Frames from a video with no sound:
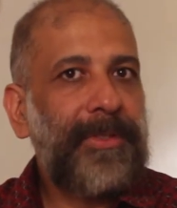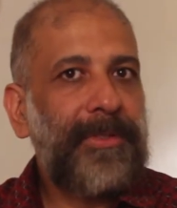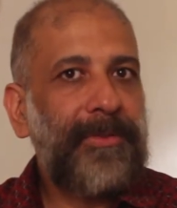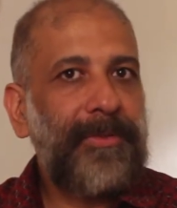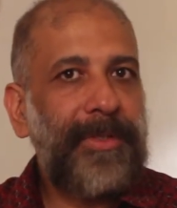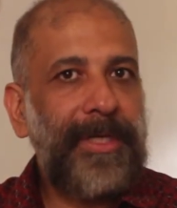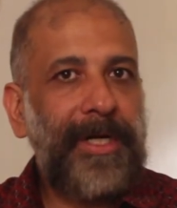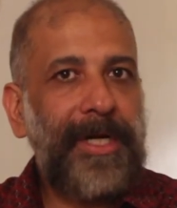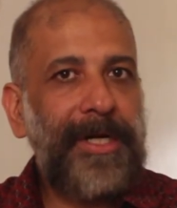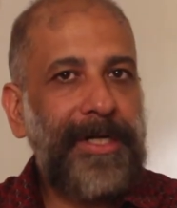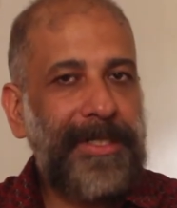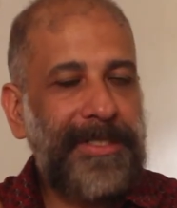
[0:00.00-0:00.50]
So
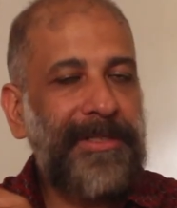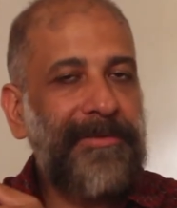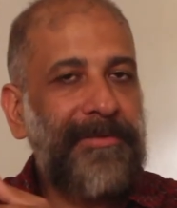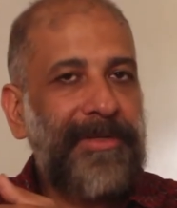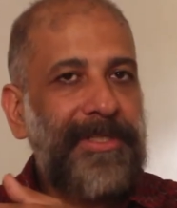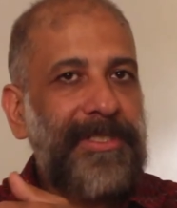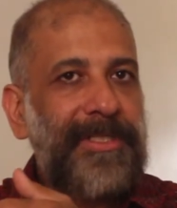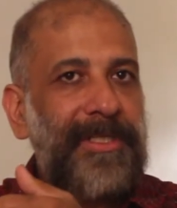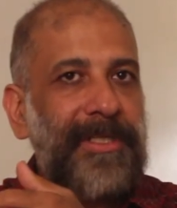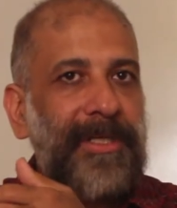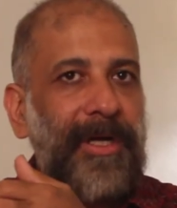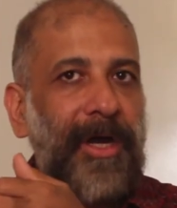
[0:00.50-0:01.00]
it is
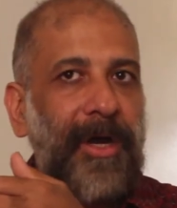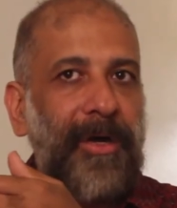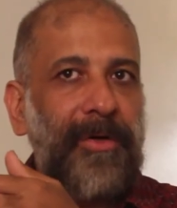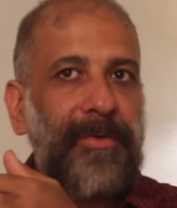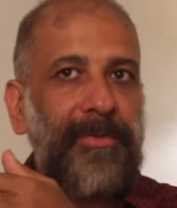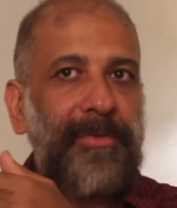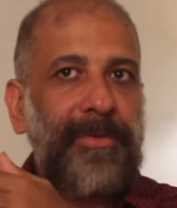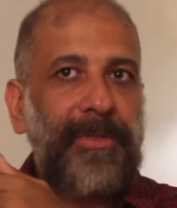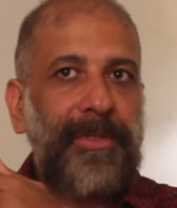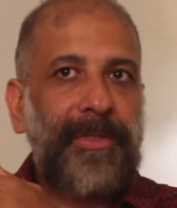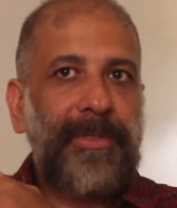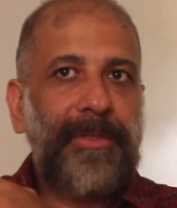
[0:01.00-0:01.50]
interesting
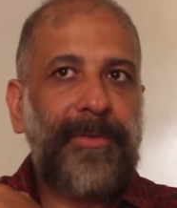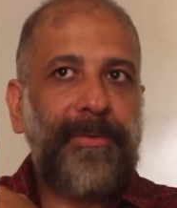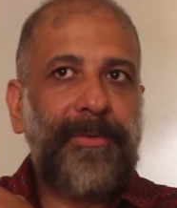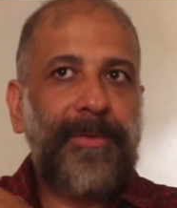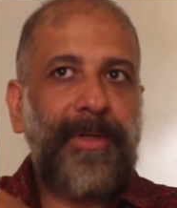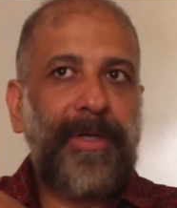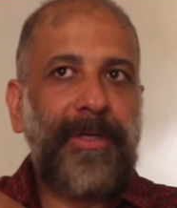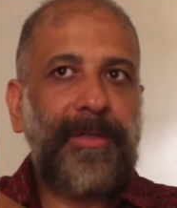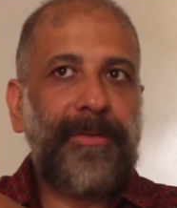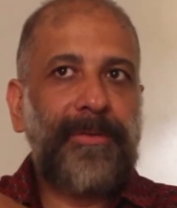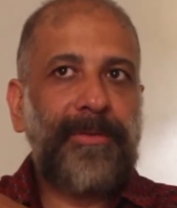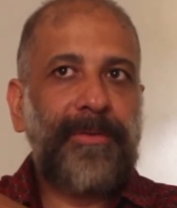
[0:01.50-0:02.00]
how
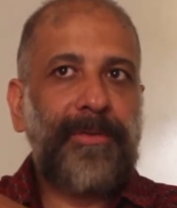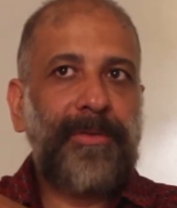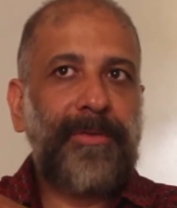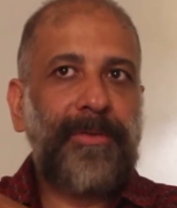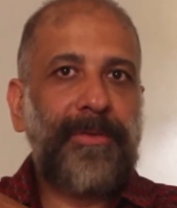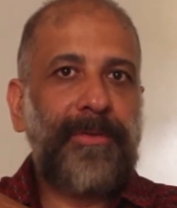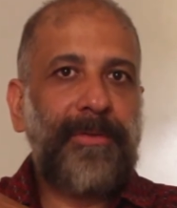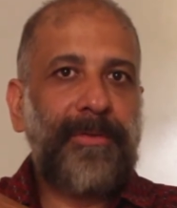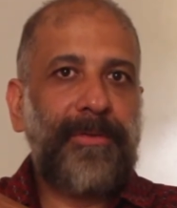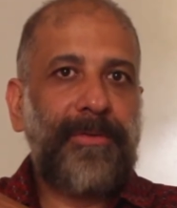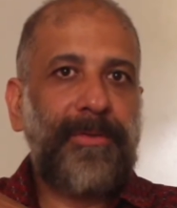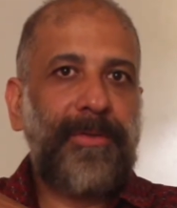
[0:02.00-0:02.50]

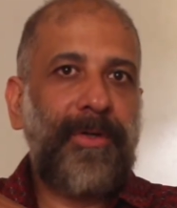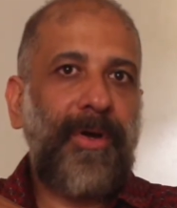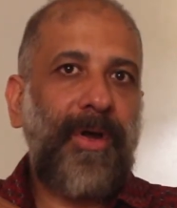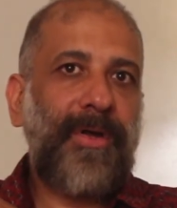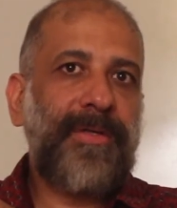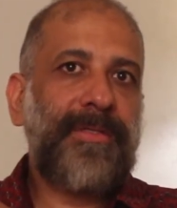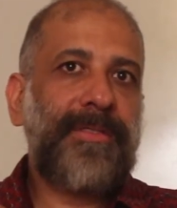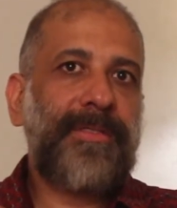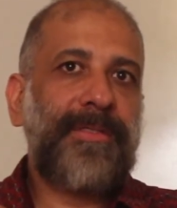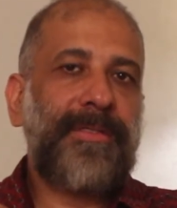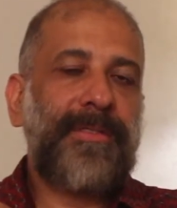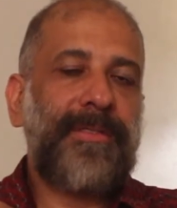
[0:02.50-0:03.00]

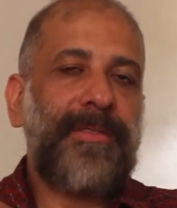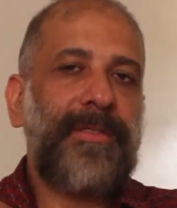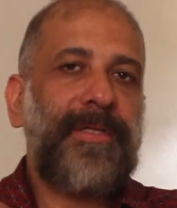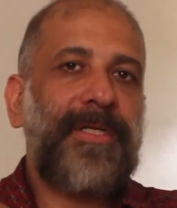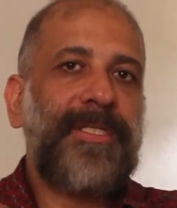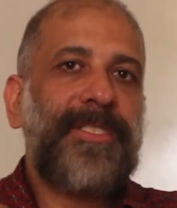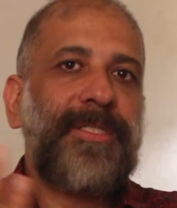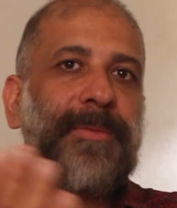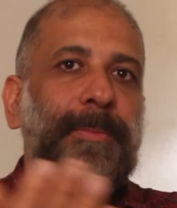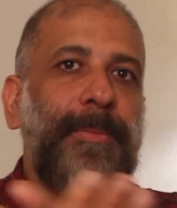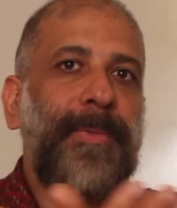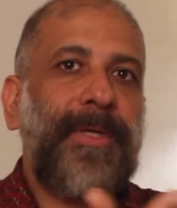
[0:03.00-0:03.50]

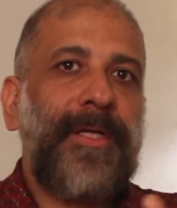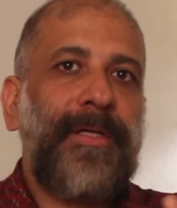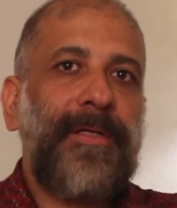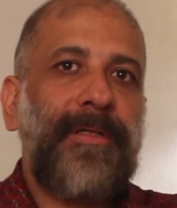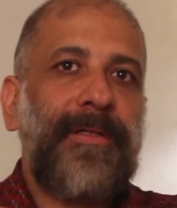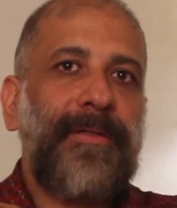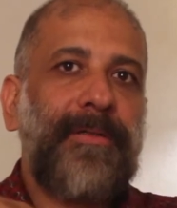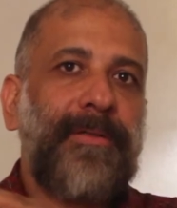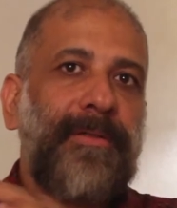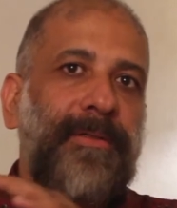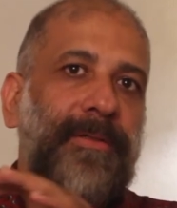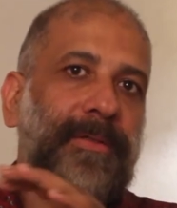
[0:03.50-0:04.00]

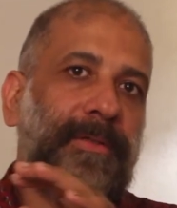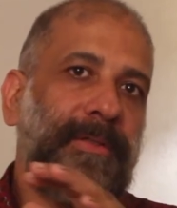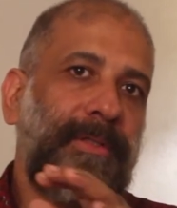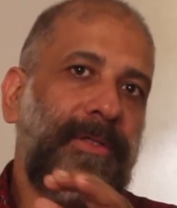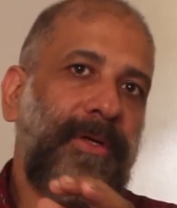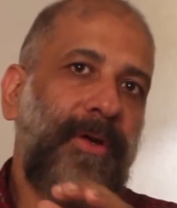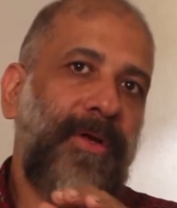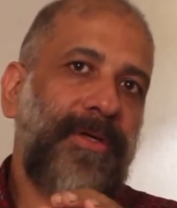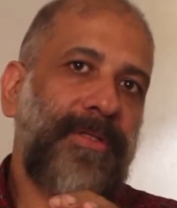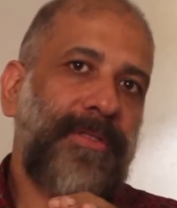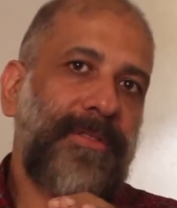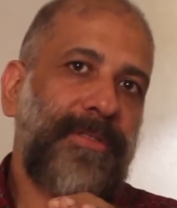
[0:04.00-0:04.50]
cross-discipline,
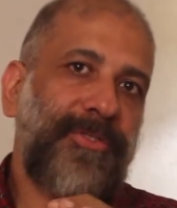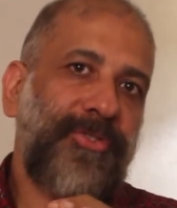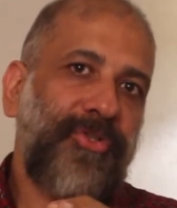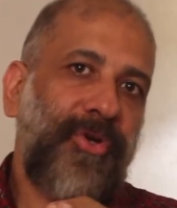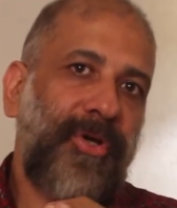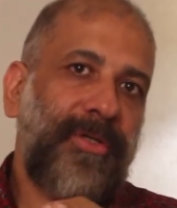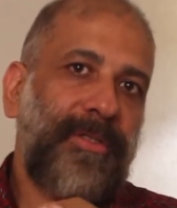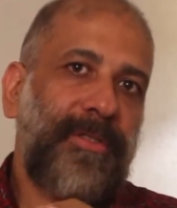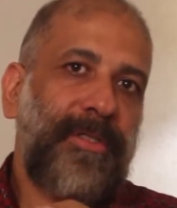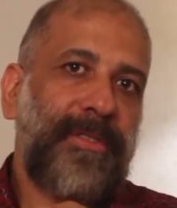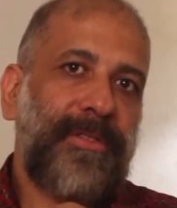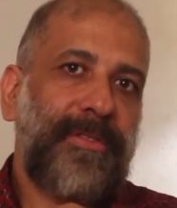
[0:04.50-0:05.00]

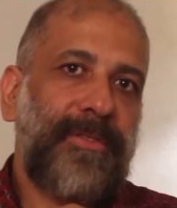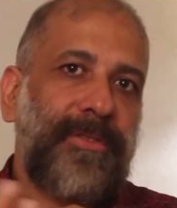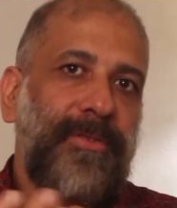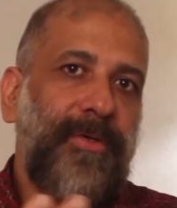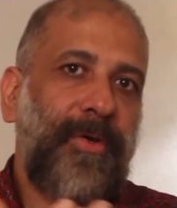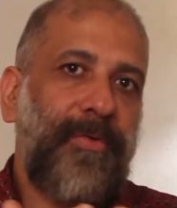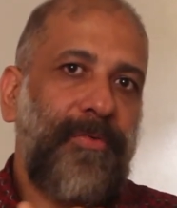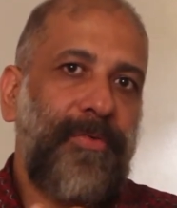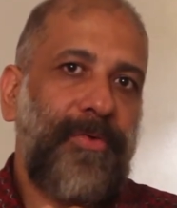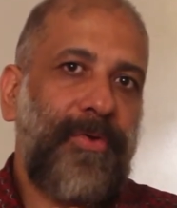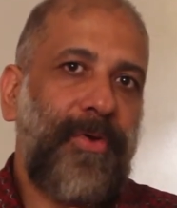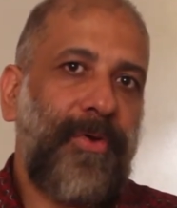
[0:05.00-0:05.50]
cross-genres
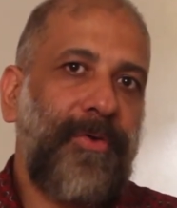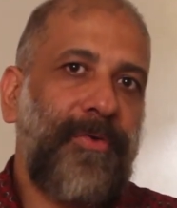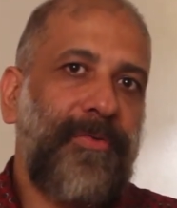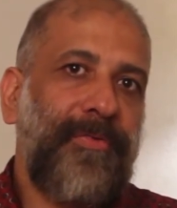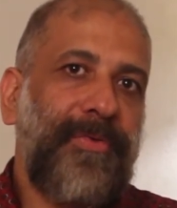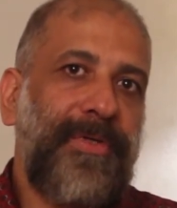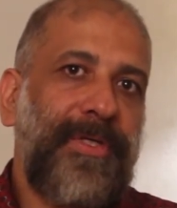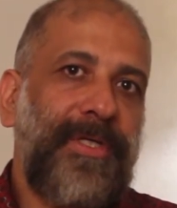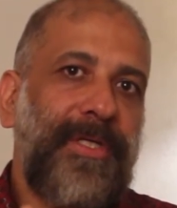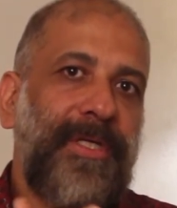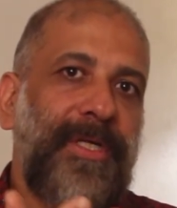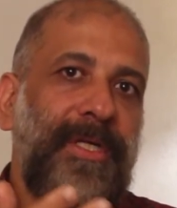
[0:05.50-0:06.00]
of
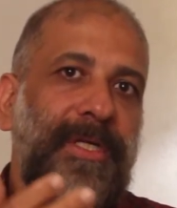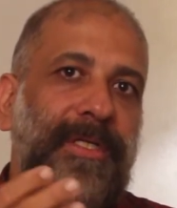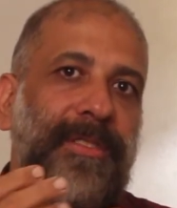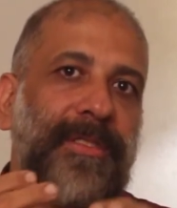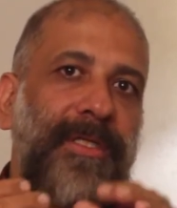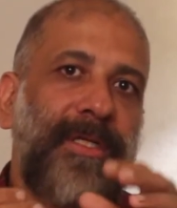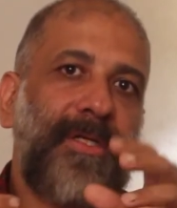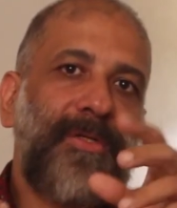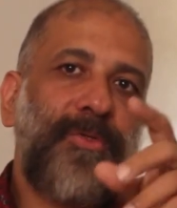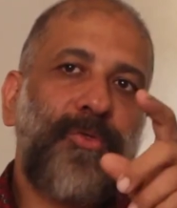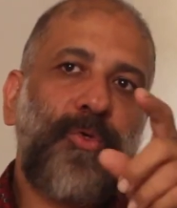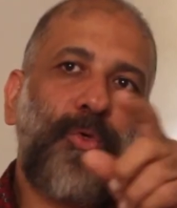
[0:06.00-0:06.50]
photography,
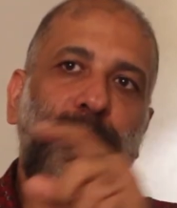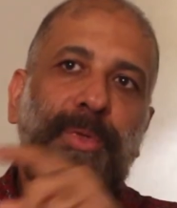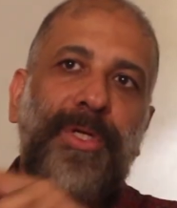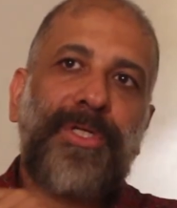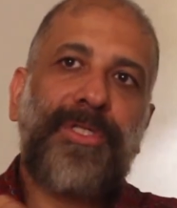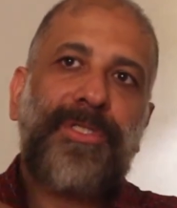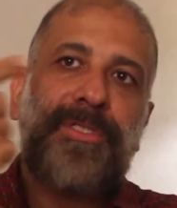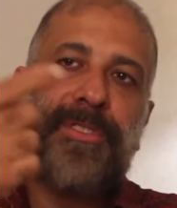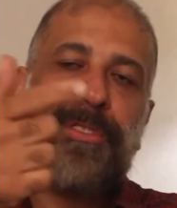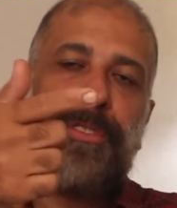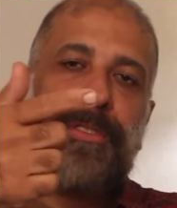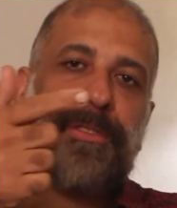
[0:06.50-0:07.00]
there is so
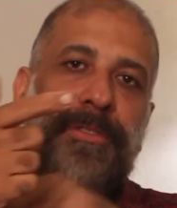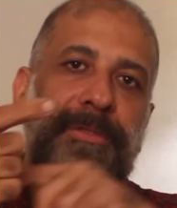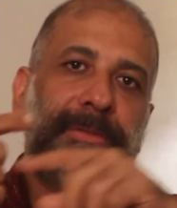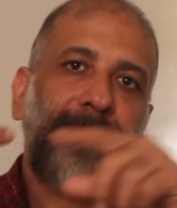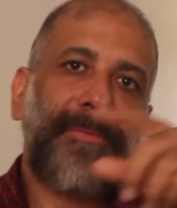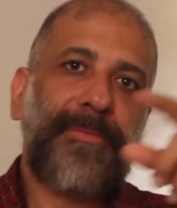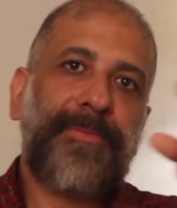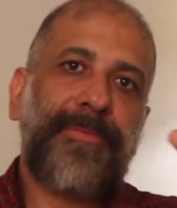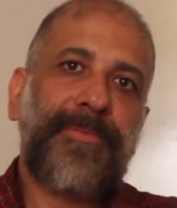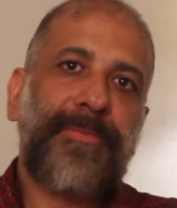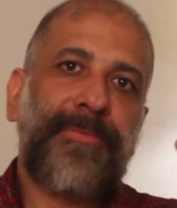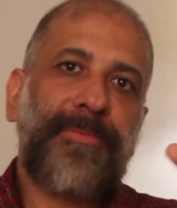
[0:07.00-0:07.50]
much
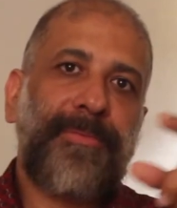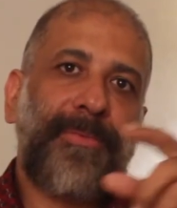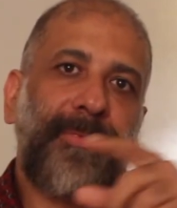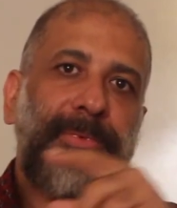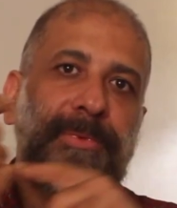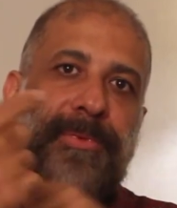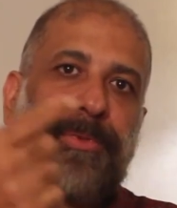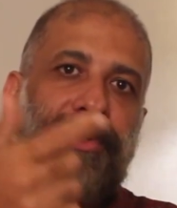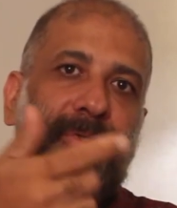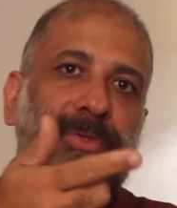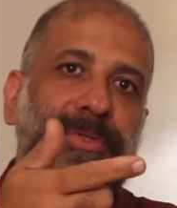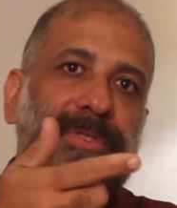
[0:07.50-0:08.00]

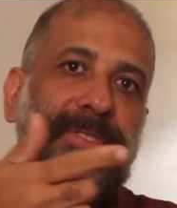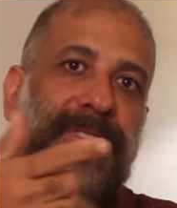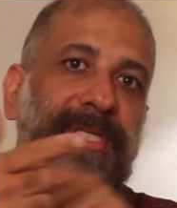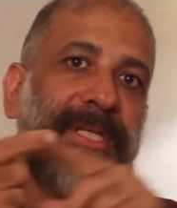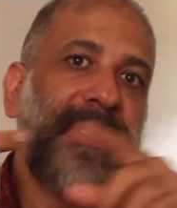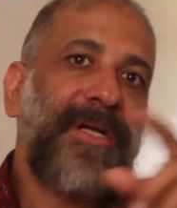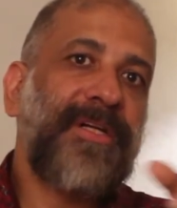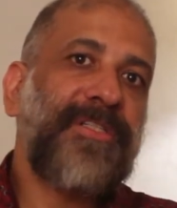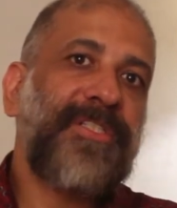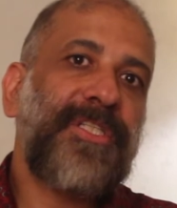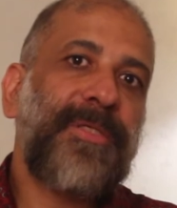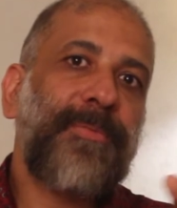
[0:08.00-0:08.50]

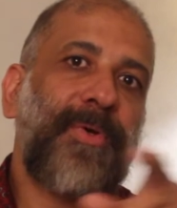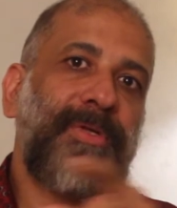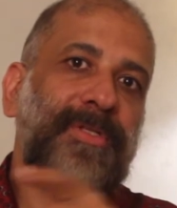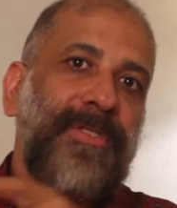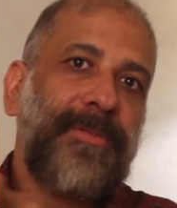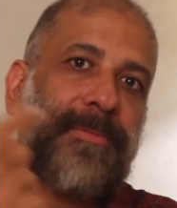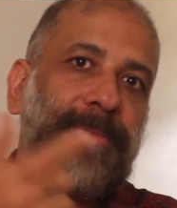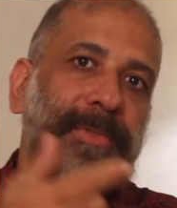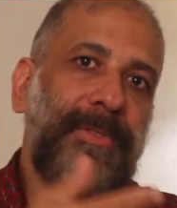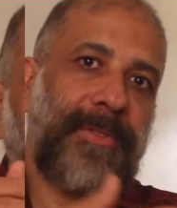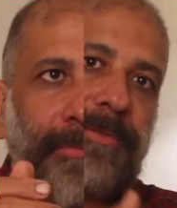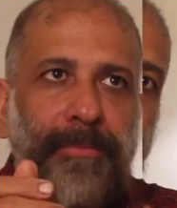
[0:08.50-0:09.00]
synergy
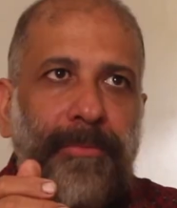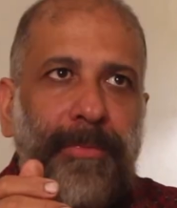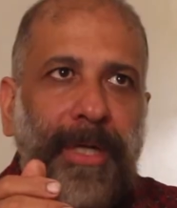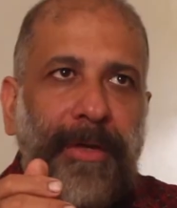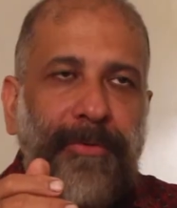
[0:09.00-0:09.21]
possible.